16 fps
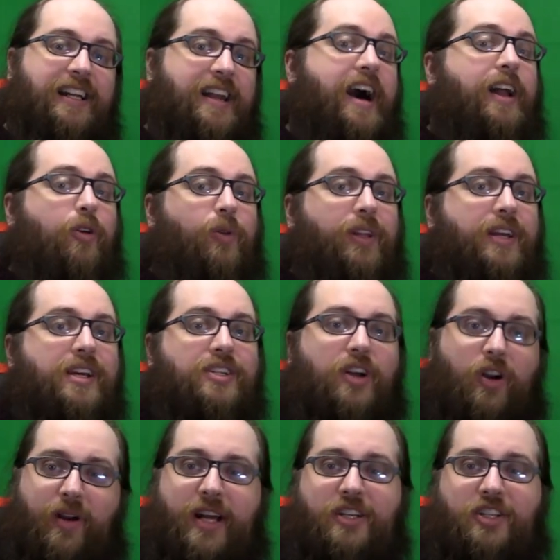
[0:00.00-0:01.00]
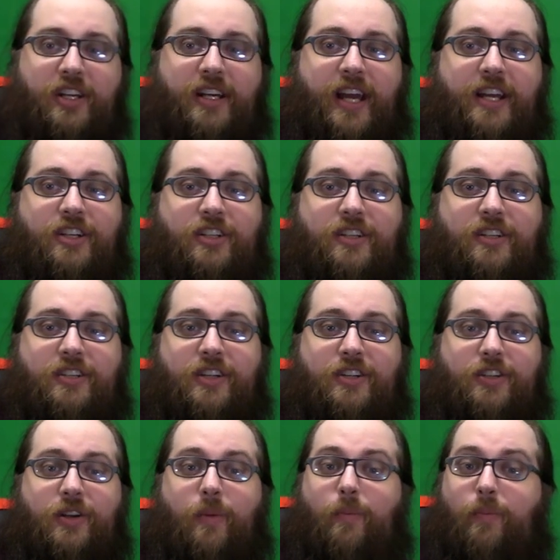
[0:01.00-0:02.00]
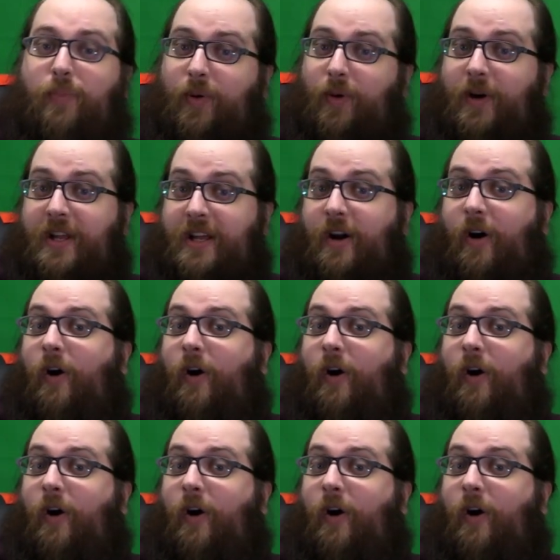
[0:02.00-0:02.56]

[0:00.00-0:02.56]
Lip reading: Not only is our education system pretty